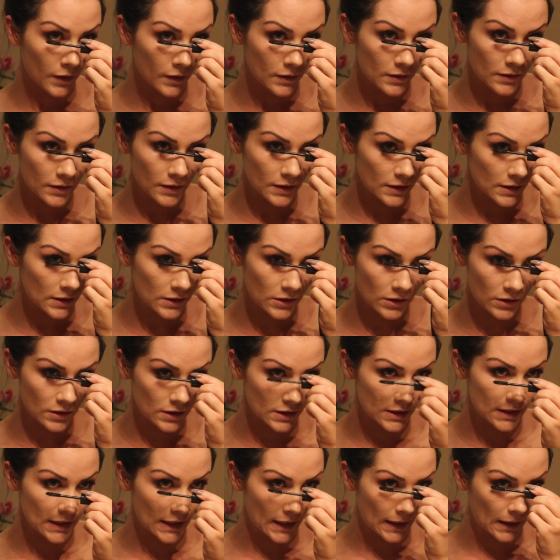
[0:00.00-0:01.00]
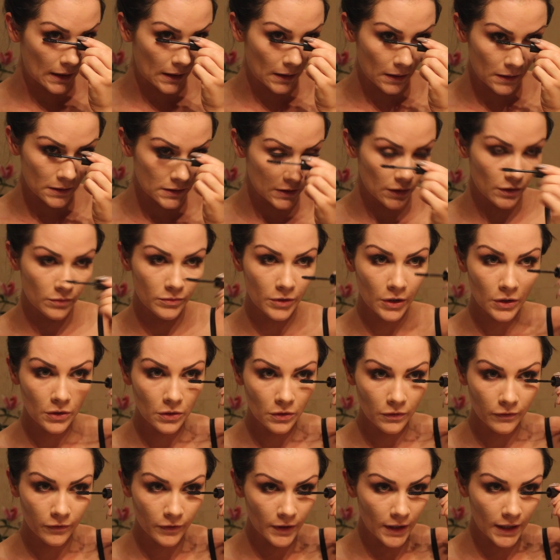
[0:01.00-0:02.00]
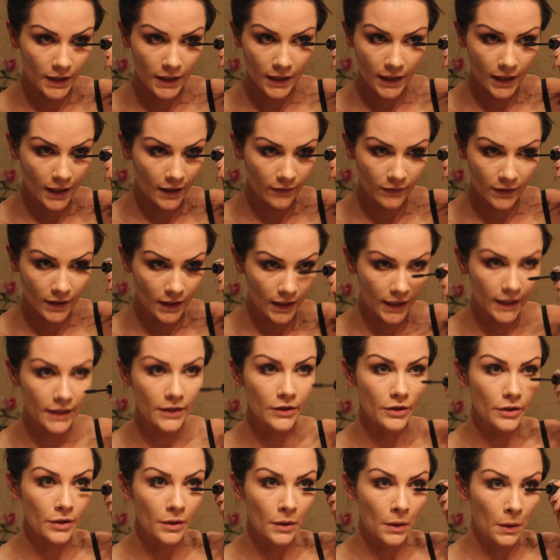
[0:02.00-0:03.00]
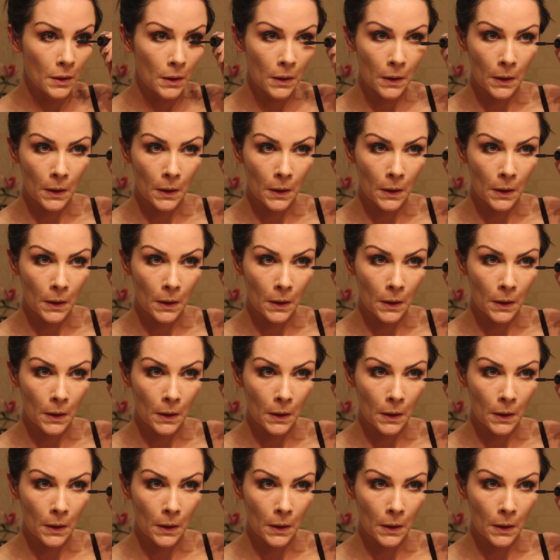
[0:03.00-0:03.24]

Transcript: So this is just a day look, so I'm not going for any heavy liner.